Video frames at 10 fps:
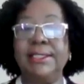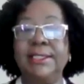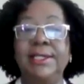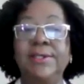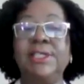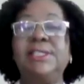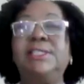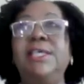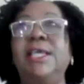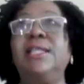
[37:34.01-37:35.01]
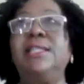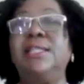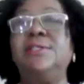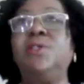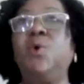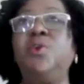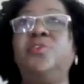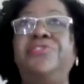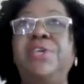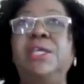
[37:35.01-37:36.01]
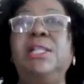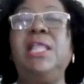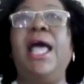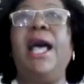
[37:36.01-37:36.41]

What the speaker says: just saying that this is how you feel,